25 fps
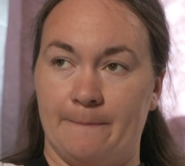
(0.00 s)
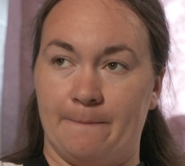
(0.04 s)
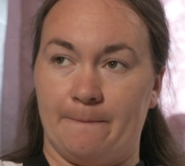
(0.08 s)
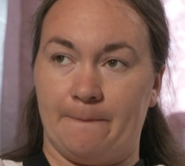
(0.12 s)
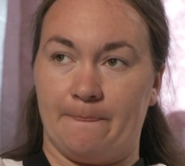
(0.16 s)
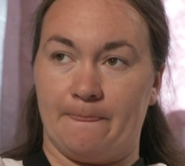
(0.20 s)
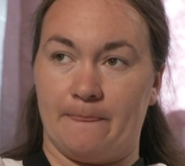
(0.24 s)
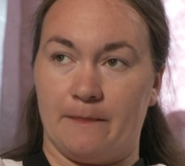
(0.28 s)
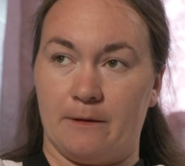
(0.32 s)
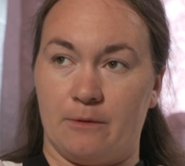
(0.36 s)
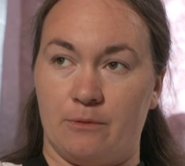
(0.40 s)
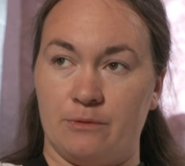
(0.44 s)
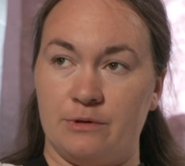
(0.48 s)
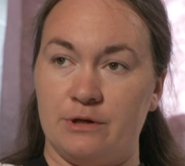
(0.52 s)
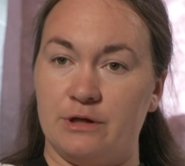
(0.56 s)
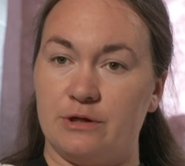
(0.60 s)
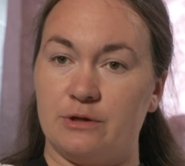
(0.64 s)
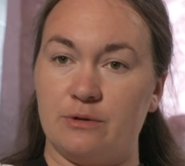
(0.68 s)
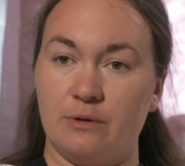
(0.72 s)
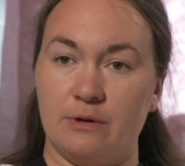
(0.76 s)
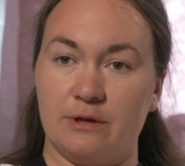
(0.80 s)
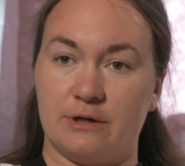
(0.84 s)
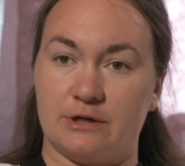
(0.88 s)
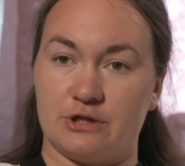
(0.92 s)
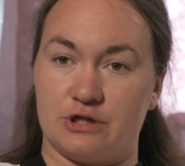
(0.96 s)
not
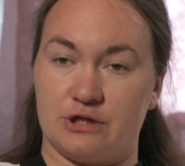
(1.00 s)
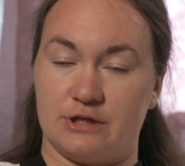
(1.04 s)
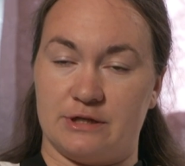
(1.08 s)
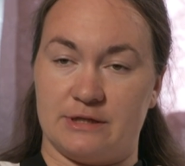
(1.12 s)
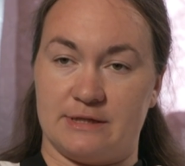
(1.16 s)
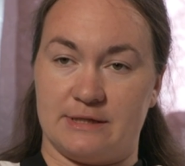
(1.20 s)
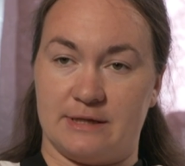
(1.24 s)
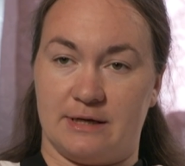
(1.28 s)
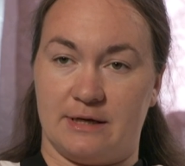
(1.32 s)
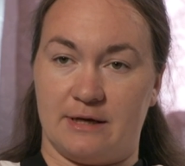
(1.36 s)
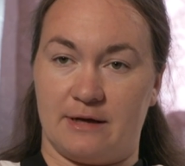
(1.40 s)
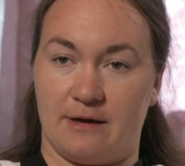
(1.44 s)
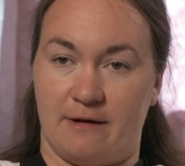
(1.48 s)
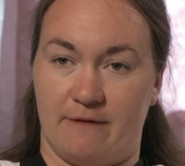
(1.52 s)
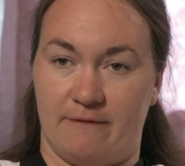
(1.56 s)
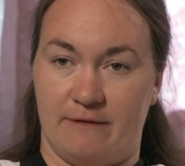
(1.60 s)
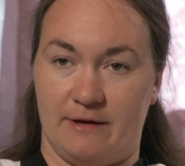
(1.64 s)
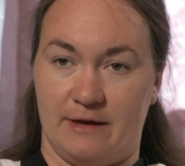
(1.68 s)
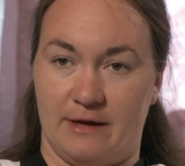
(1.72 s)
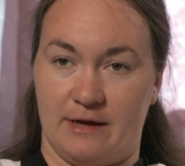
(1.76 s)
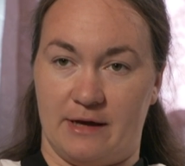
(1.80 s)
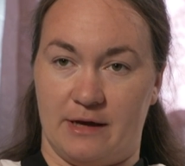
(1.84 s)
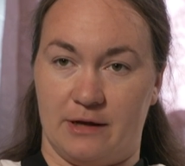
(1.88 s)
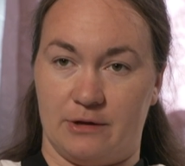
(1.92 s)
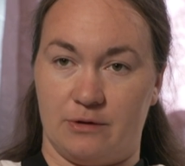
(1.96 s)
only affects the blood
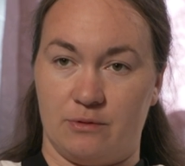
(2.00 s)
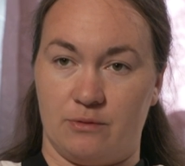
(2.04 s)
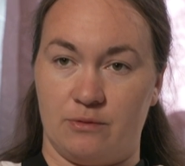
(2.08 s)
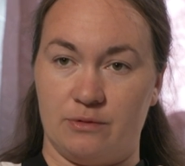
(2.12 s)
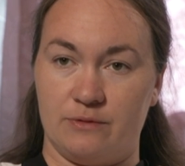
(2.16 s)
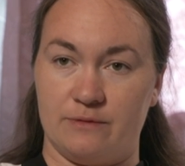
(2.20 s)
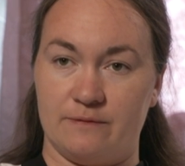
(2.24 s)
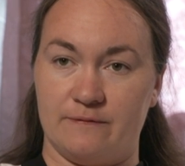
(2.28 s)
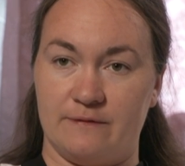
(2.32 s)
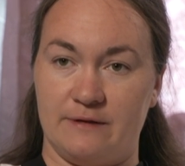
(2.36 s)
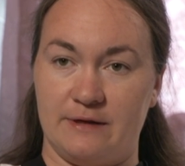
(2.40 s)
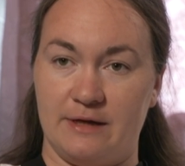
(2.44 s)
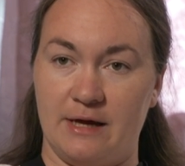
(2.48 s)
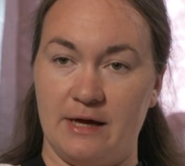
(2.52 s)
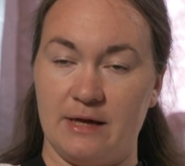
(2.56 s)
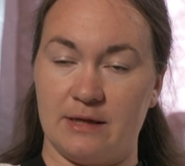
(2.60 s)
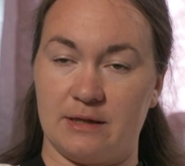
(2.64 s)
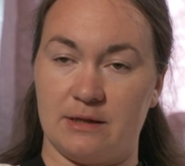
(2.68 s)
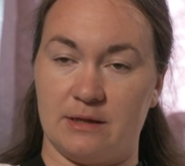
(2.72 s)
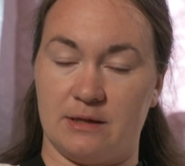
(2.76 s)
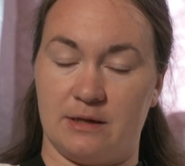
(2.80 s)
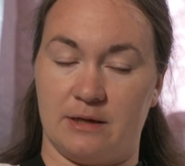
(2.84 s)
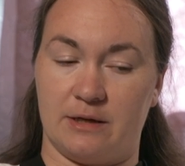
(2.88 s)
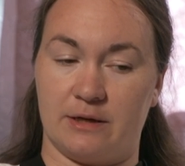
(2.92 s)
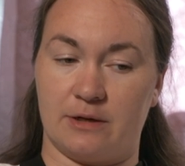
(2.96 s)
sugar, it
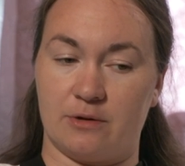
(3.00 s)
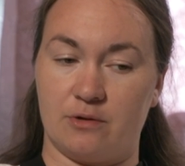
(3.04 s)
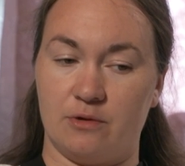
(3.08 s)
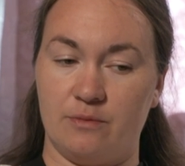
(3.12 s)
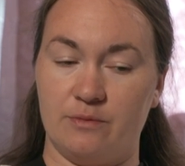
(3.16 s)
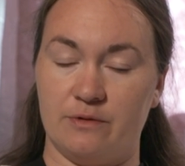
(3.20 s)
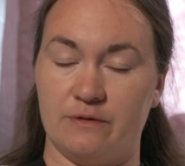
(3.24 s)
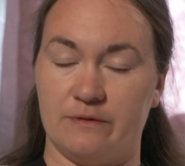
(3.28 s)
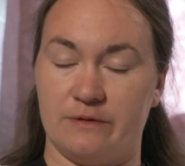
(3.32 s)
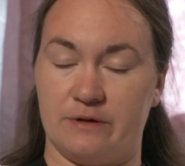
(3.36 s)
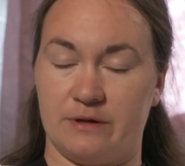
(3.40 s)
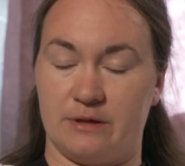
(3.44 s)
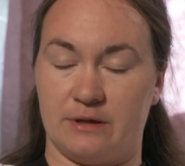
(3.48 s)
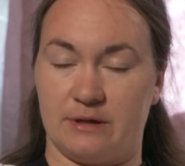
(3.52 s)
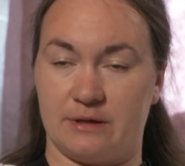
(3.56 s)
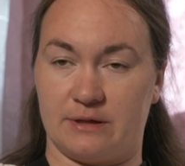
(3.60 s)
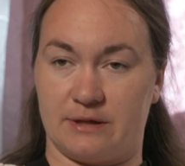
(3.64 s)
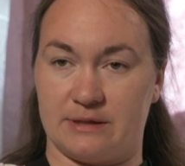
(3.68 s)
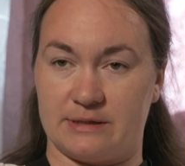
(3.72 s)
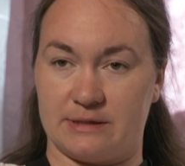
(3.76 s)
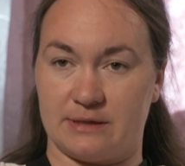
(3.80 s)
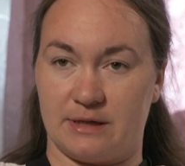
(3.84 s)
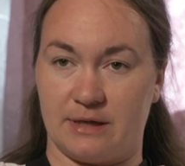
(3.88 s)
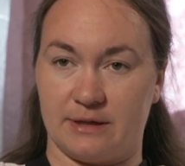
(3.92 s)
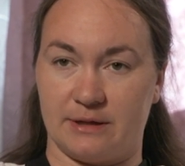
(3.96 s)
also affects the
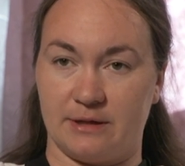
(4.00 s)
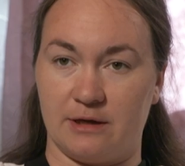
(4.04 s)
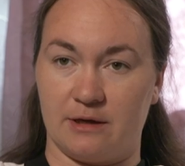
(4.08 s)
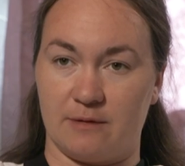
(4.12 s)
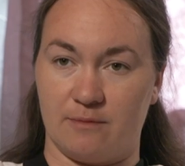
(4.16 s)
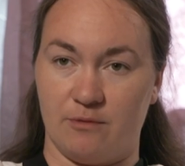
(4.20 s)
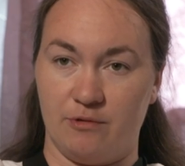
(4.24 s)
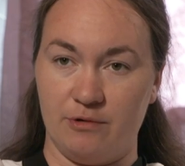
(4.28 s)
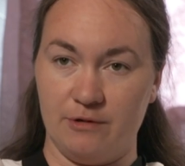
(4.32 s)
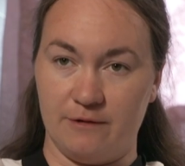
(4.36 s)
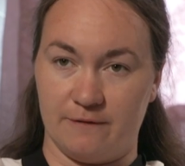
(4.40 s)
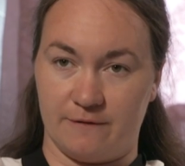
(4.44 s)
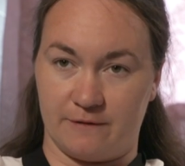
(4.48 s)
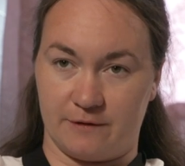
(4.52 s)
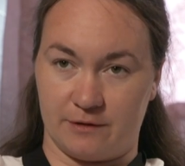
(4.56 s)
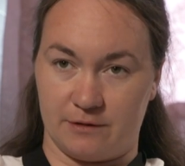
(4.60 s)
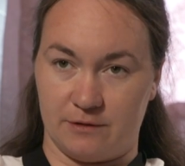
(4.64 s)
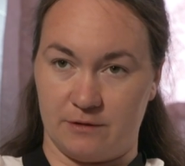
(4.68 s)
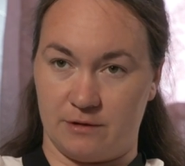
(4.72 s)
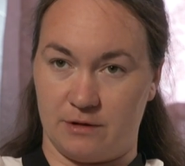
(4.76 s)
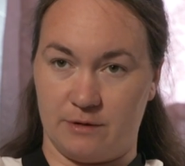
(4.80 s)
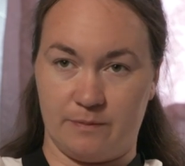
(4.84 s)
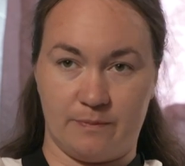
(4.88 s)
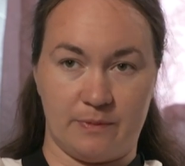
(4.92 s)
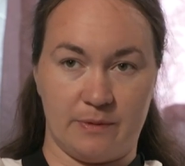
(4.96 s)
hormones,
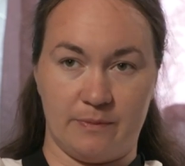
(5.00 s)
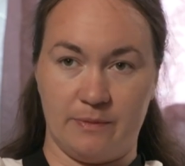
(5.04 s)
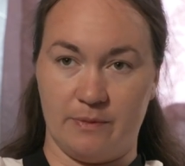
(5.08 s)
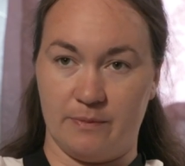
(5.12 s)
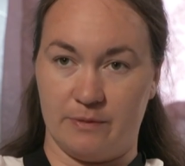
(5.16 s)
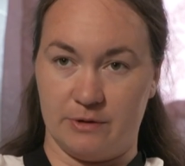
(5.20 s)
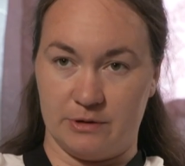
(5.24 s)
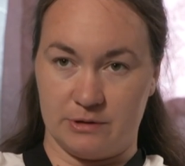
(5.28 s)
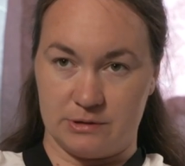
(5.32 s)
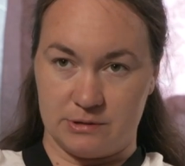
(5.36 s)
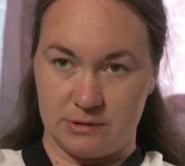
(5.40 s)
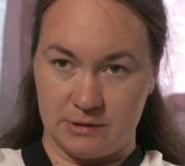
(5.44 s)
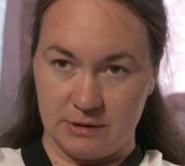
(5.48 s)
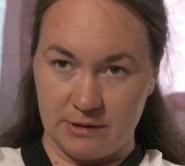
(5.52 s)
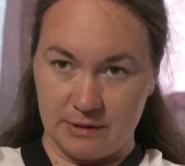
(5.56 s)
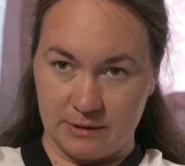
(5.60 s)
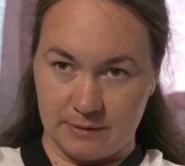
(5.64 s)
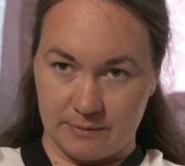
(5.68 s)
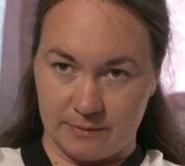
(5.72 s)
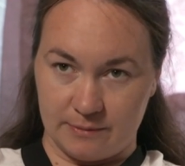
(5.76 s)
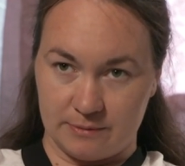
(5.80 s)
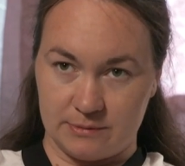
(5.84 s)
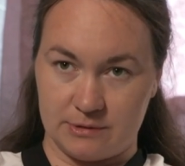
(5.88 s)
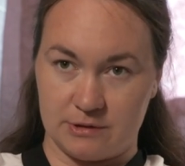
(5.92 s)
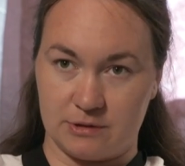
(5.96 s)
which are in my
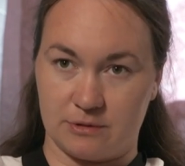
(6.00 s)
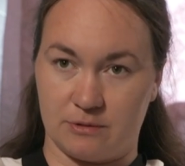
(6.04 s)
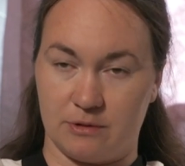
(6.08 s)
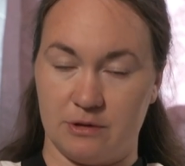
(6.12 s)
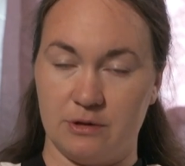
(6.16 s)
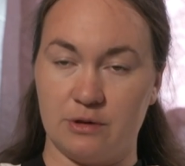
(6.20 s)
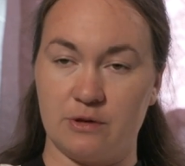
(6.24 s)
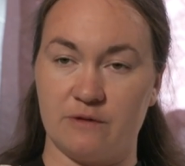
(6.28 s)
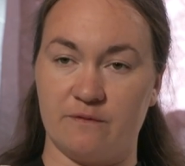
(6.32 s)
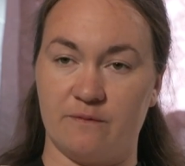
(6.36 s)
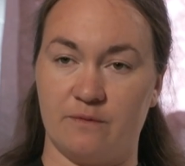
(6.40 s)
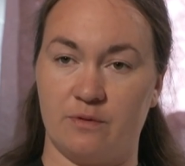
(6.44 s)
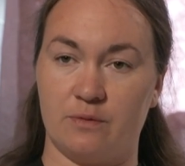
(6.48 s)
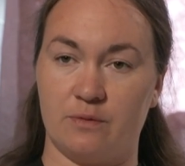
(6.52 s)
body on top of the